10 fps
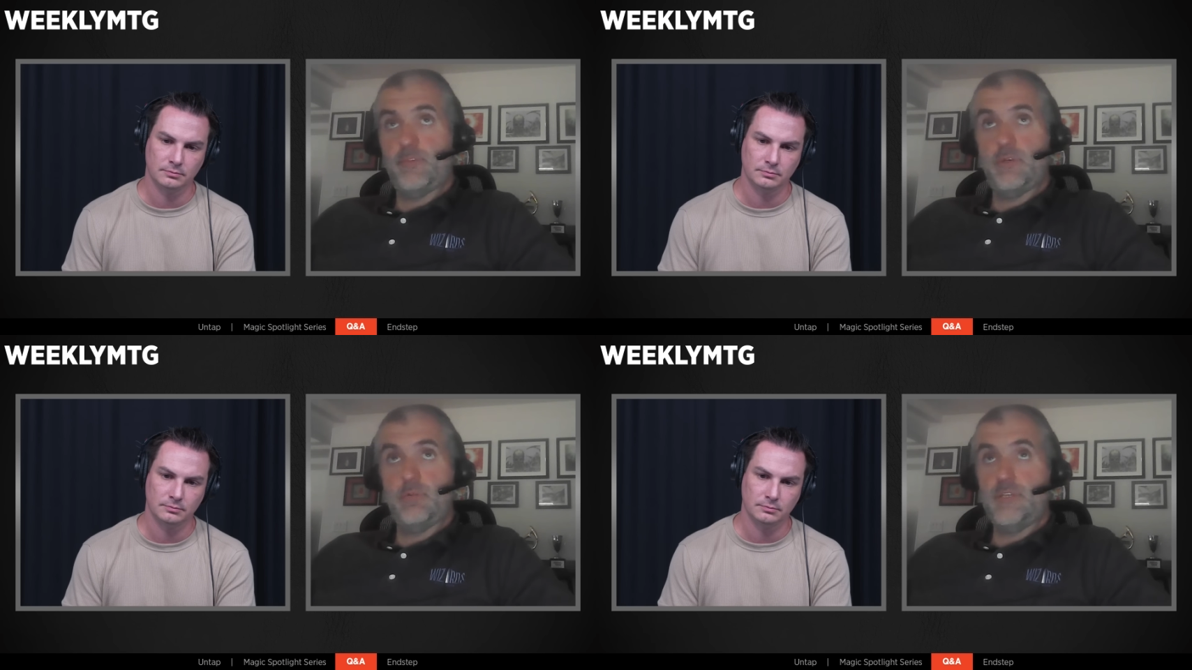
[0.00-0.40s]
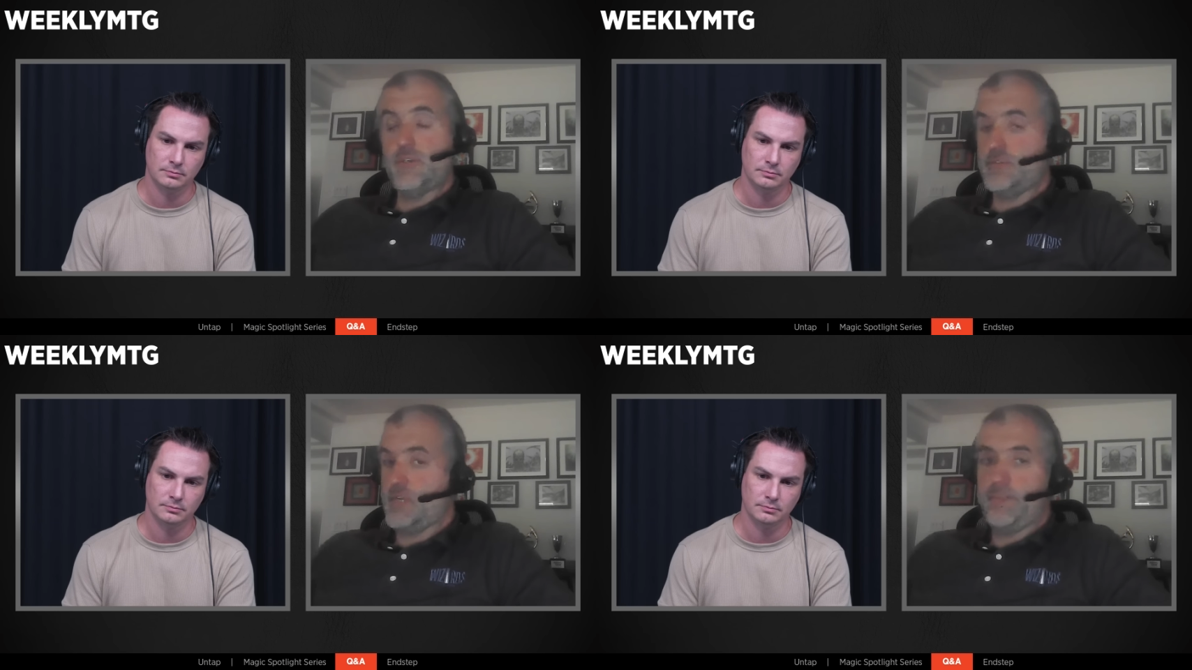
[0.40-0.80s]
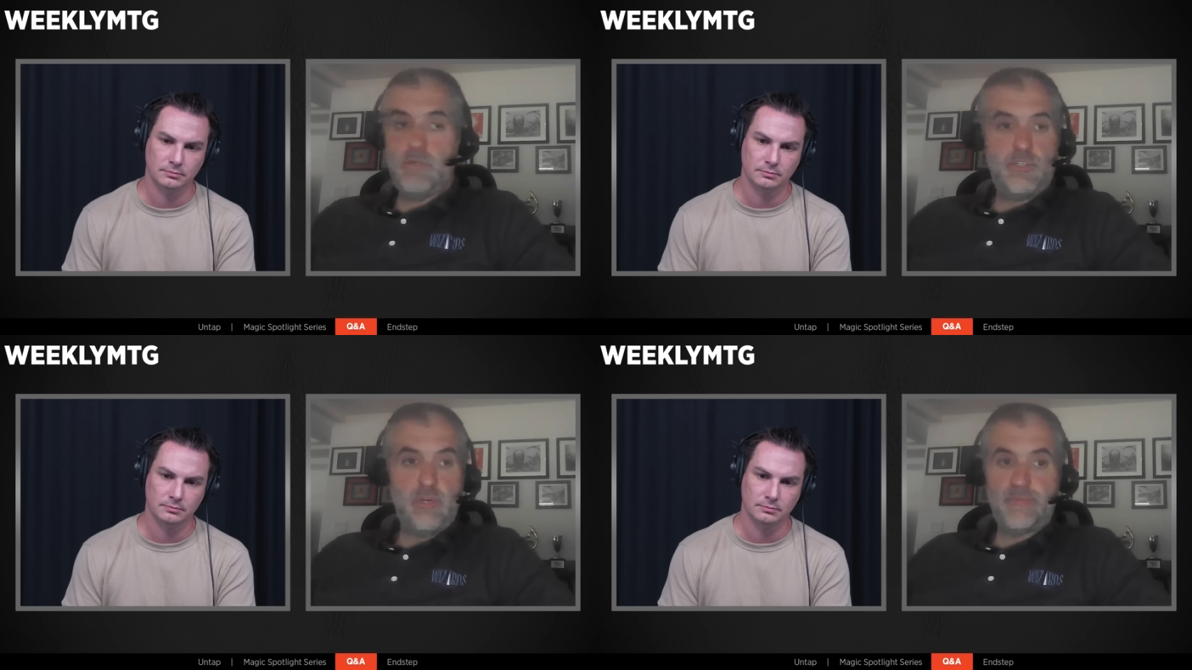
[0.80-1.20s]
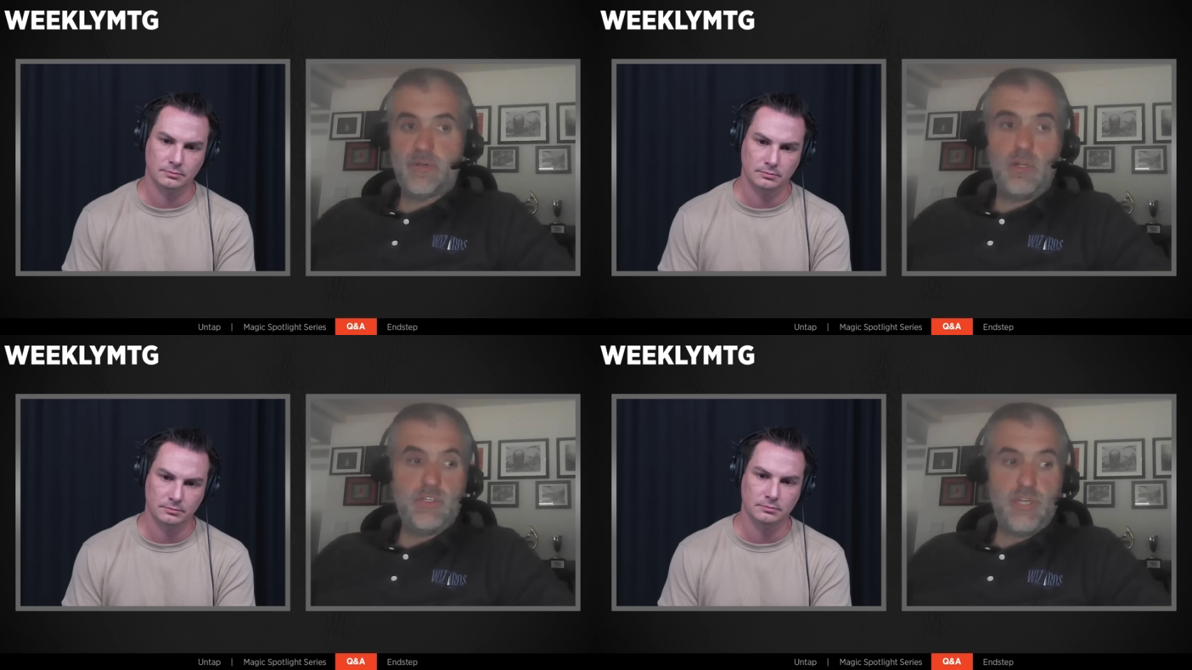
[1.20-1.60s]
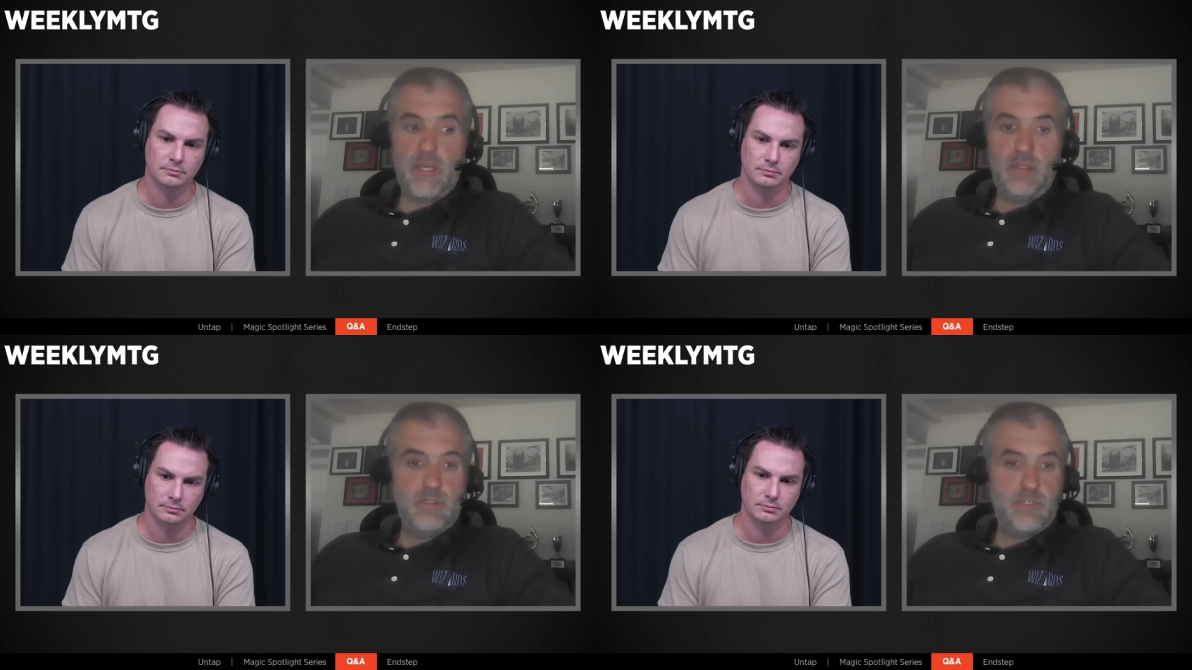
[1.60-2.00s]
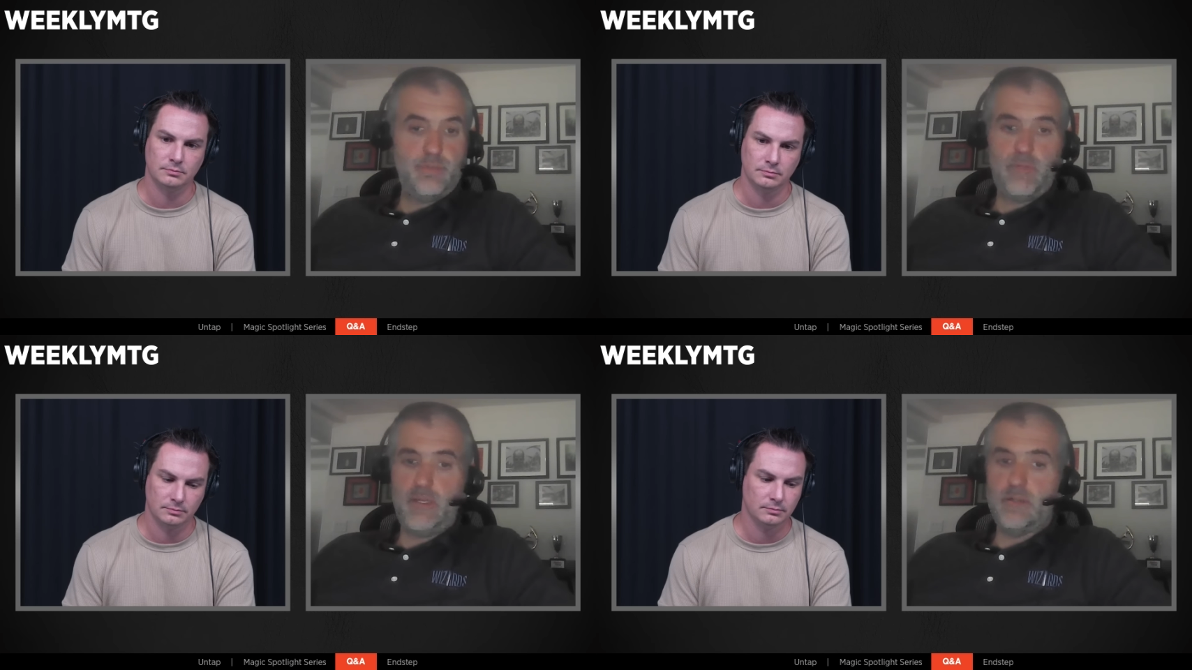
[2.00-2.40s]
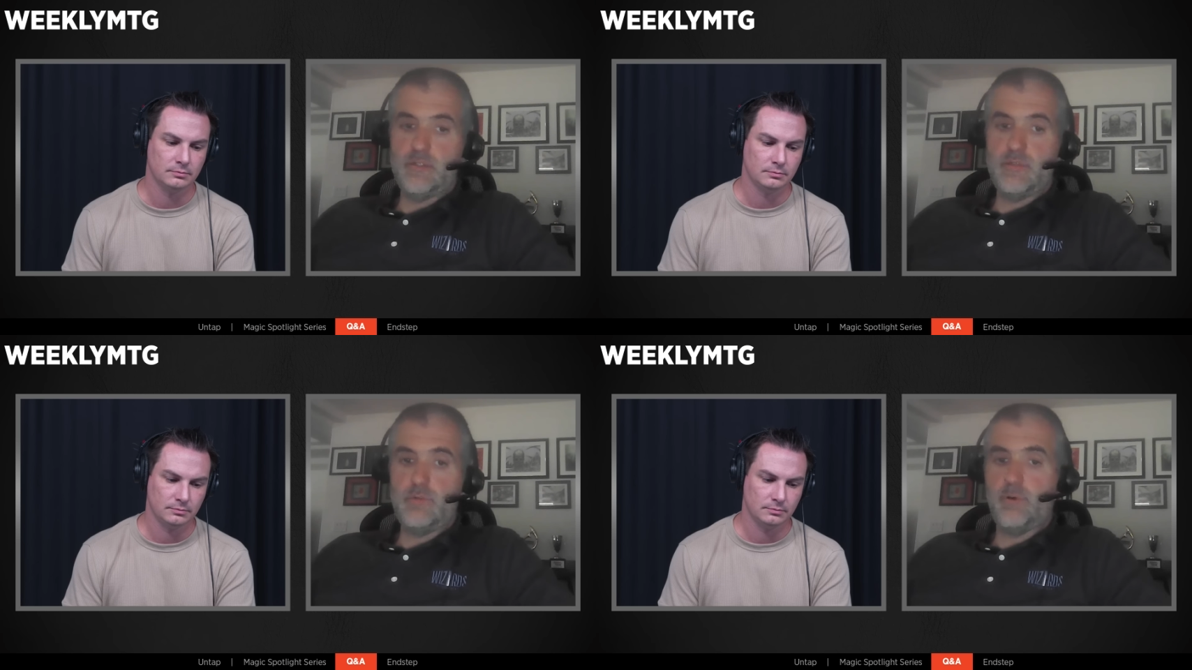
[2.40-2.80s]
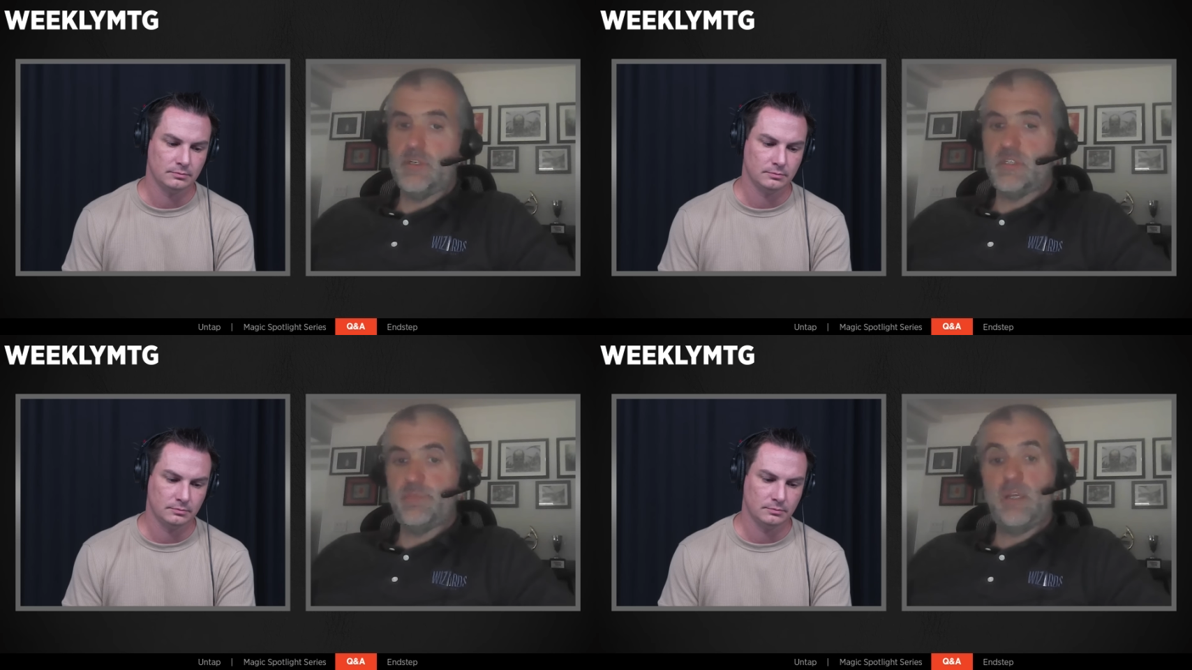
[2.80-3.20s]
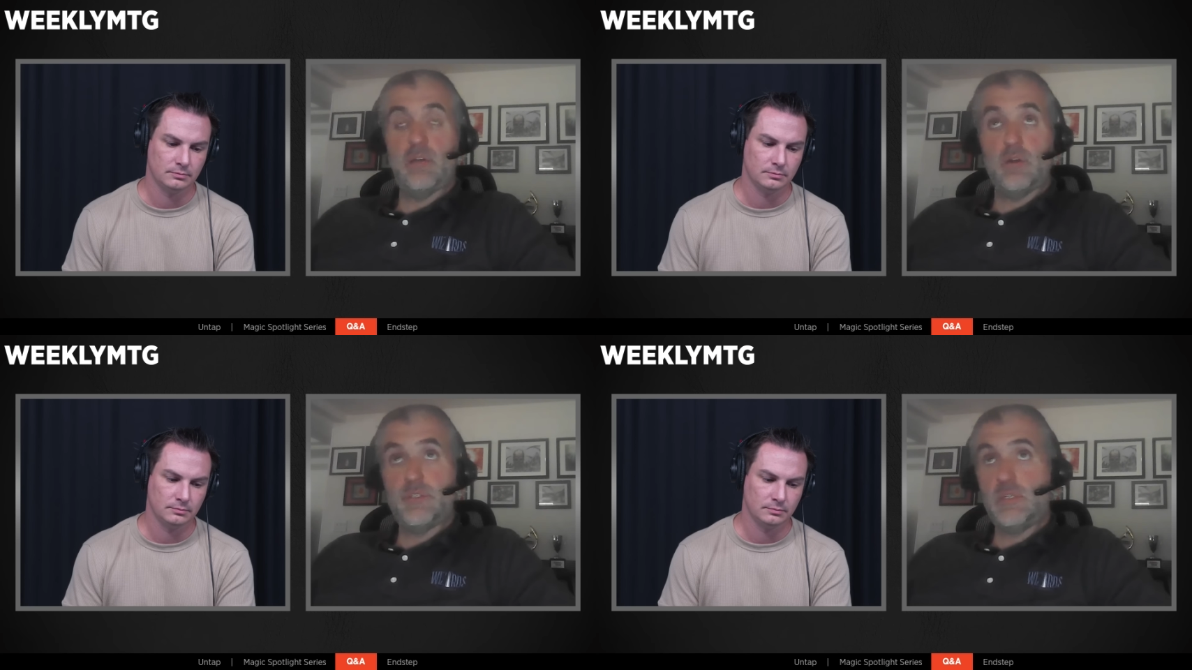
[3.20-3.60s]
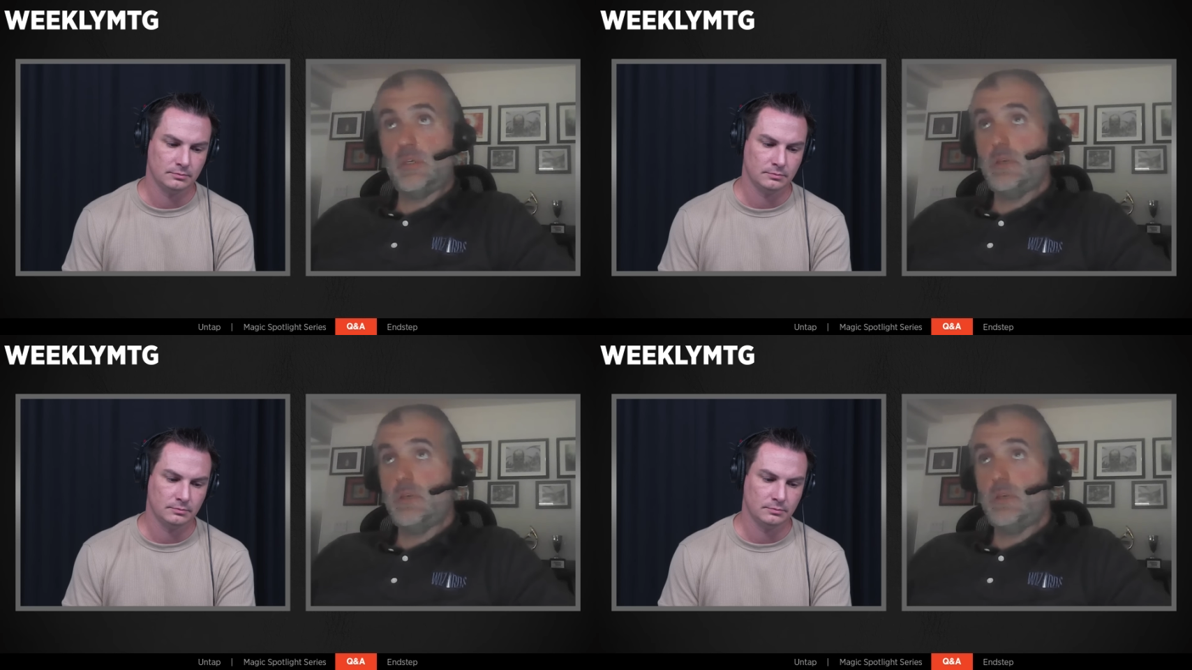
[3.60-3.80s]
Speaker 1: the regional championships are unchanged. Players who participate in R C